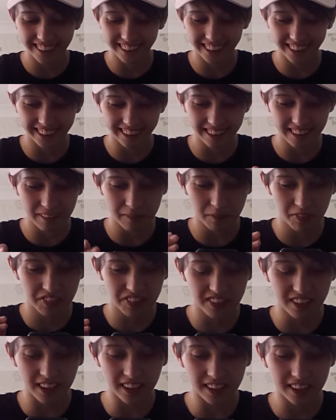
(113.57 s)
okay,
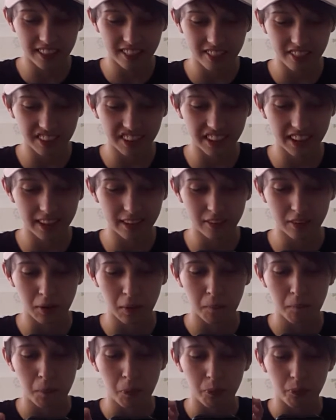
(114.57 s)
second thing is
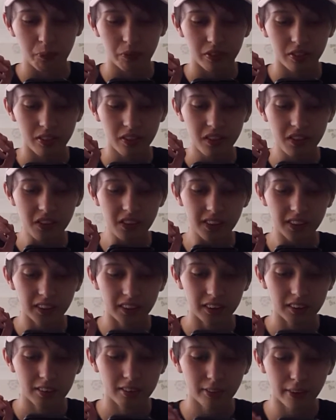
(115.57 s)

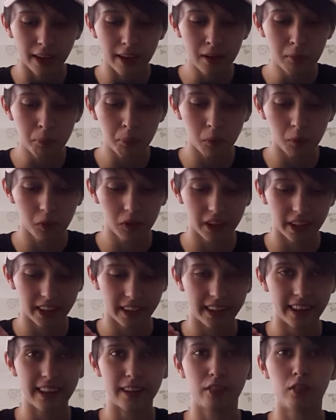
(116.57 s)

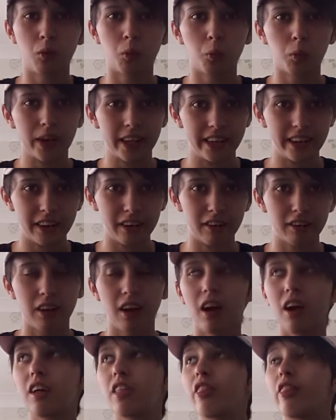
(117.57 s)
skateboarding in the wind.
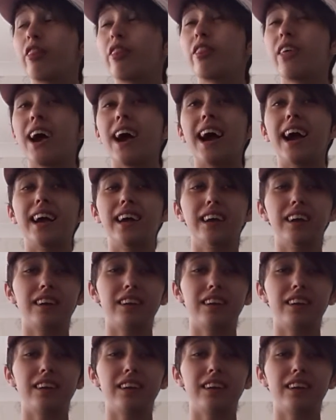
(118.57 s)
That,